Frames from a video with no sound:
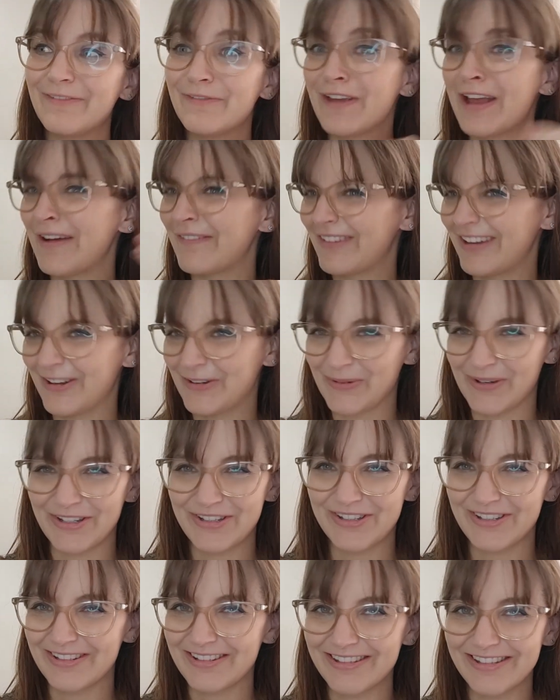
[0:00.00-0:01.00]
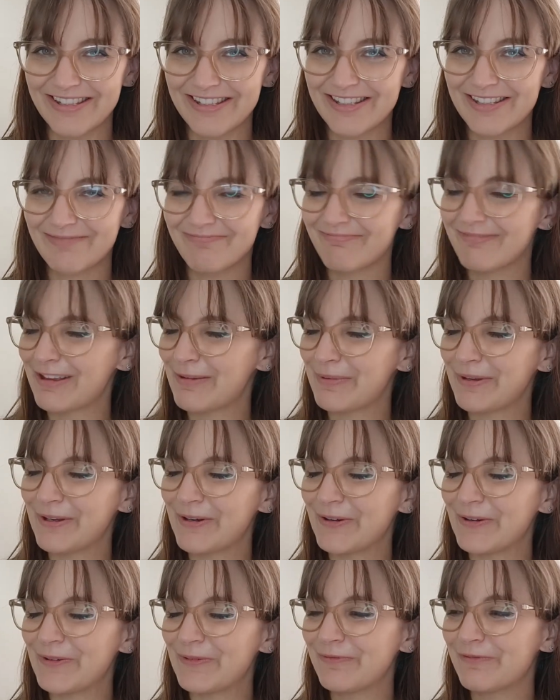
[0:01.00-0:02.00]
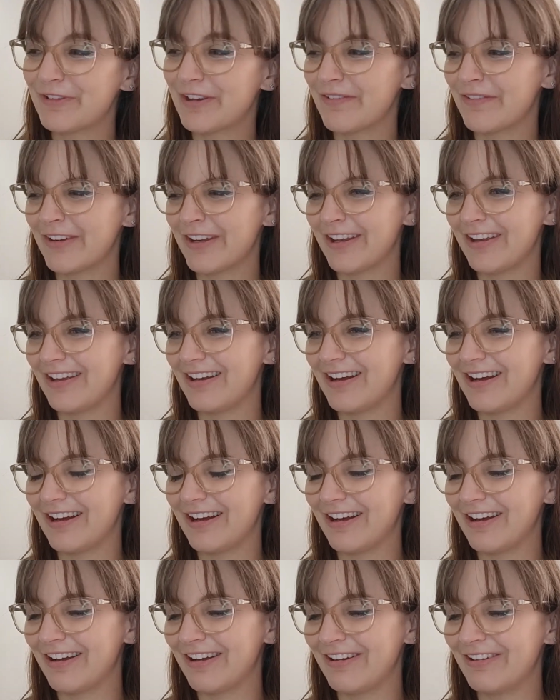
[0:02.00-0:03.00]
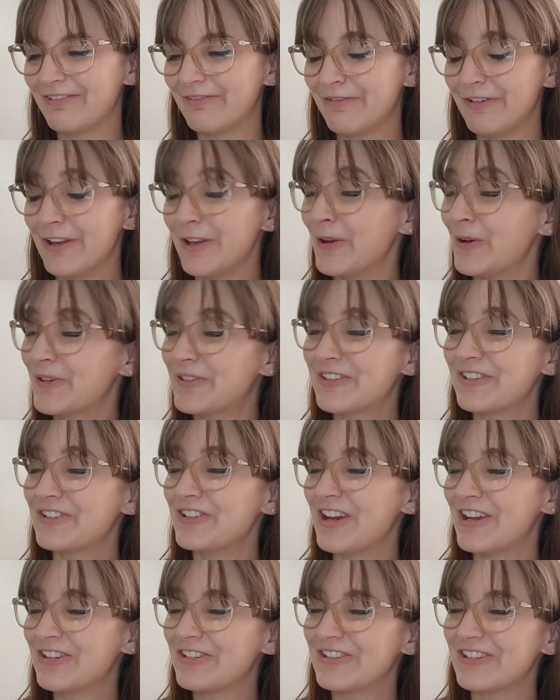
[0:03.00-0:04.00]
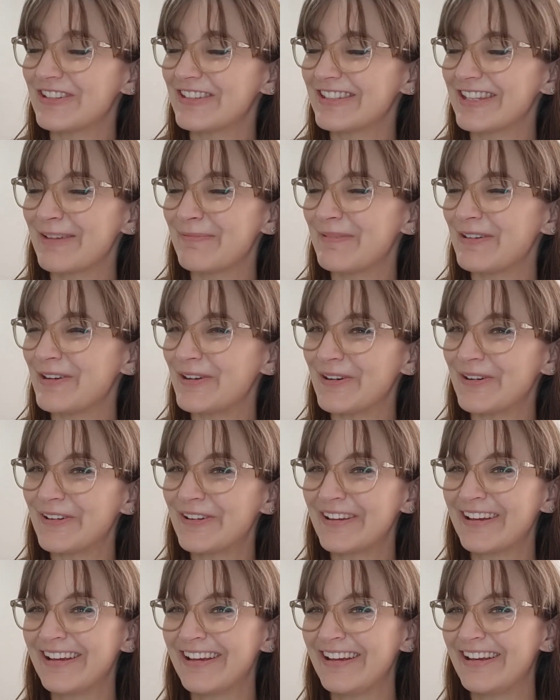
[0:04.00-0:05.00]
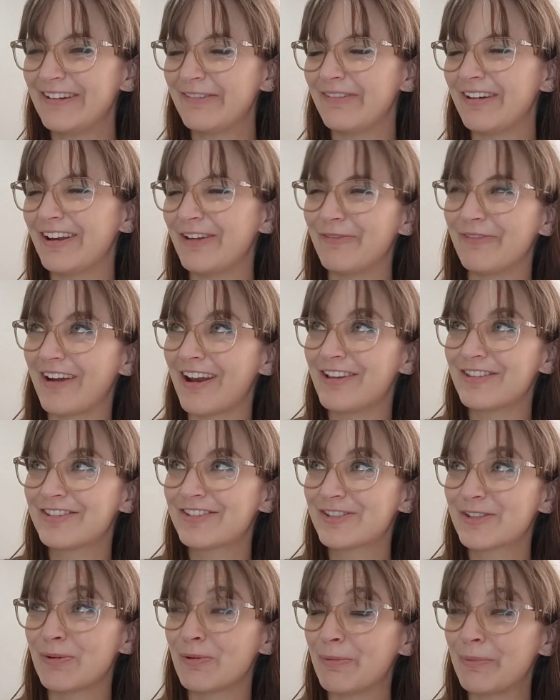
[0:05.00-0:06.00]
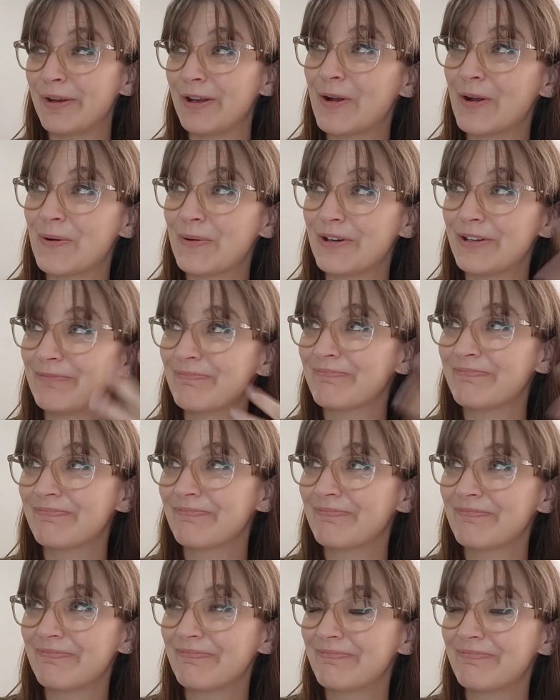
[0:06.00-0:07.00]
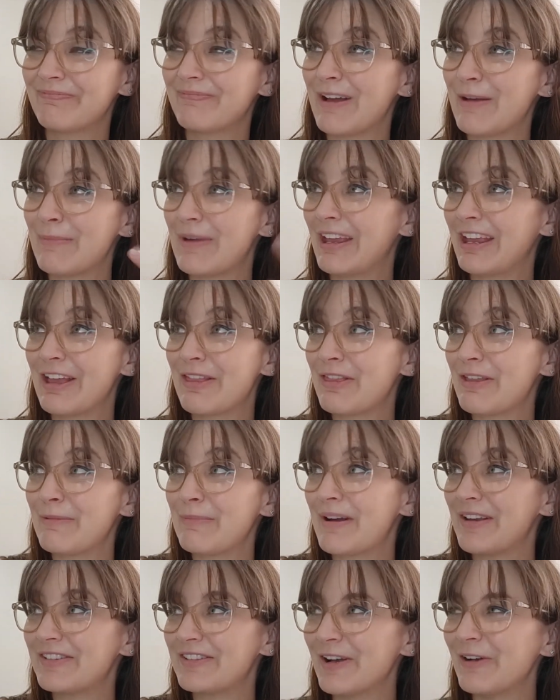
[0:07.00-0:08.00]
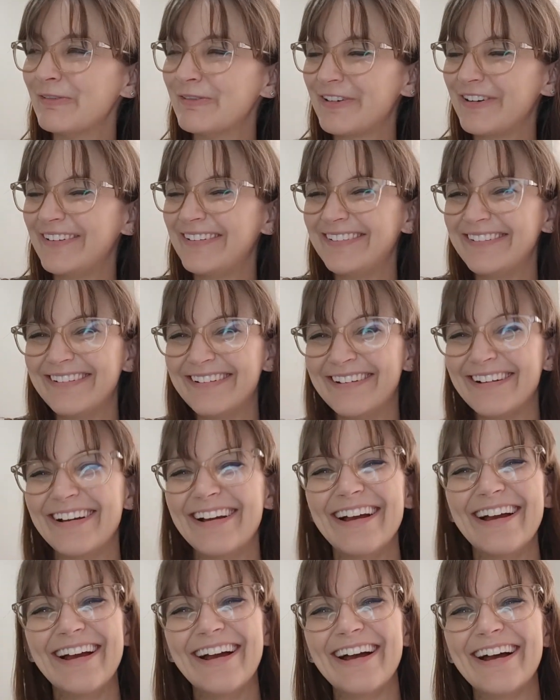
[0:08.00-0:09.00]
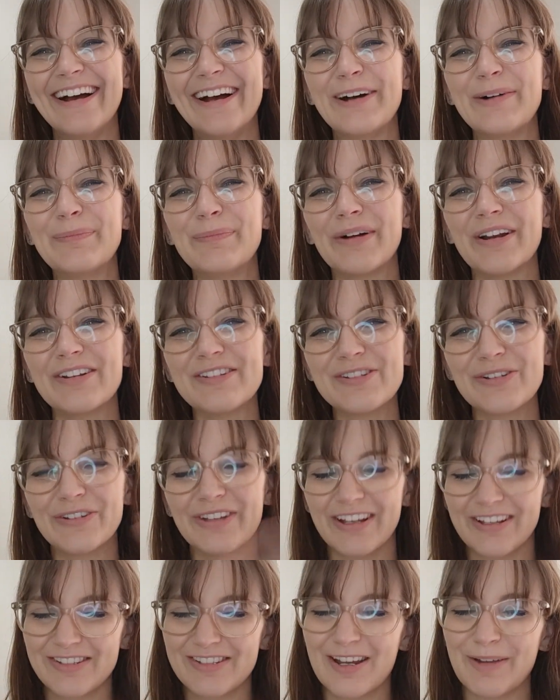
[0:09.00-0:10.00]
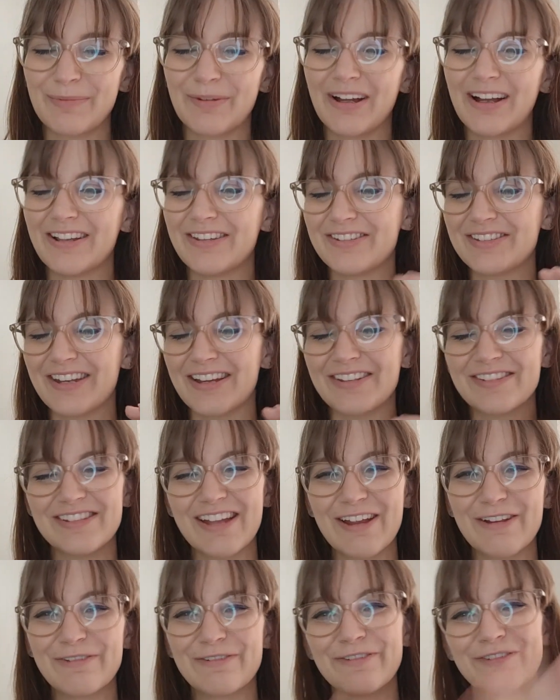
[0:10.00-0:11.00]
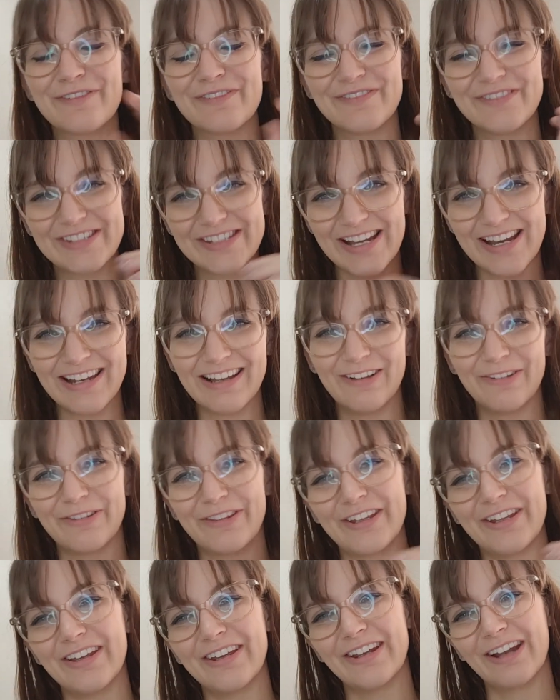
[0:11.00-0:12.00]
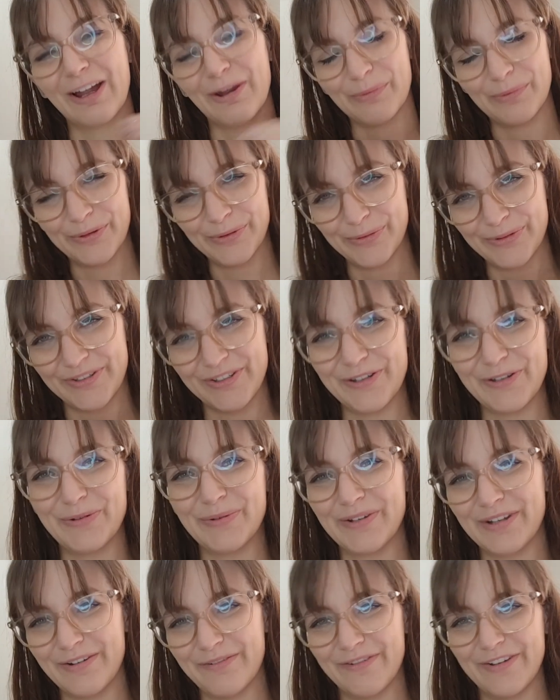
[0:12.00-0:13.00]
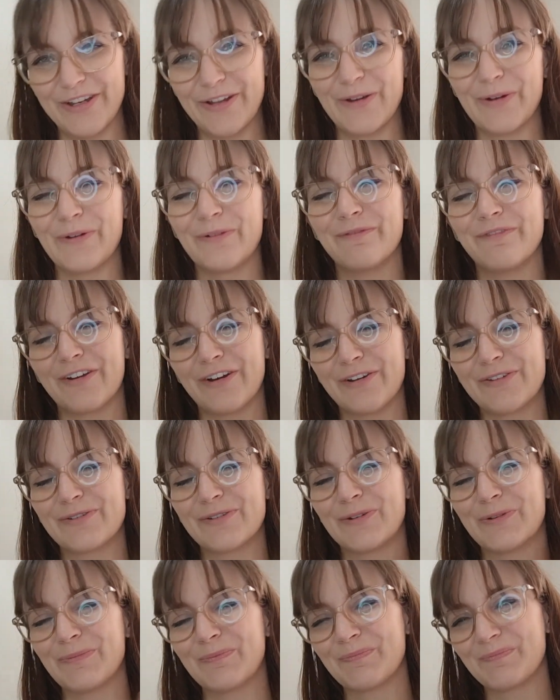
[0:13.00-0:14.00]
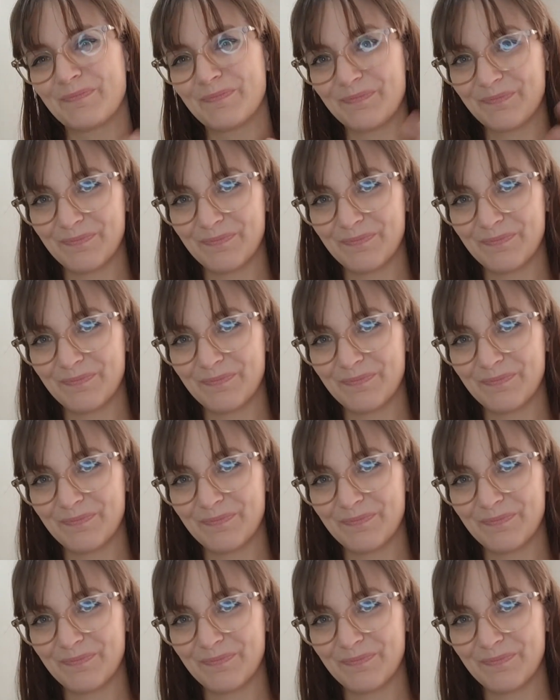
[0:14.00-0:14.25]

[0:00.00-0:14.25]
If you have any questions, let me know. If you have any video suggestions, let me know. Any rants you to go on, I may get them myself. But until next time, guys, stay safe, stay healthy, and I will see you in a video very soon.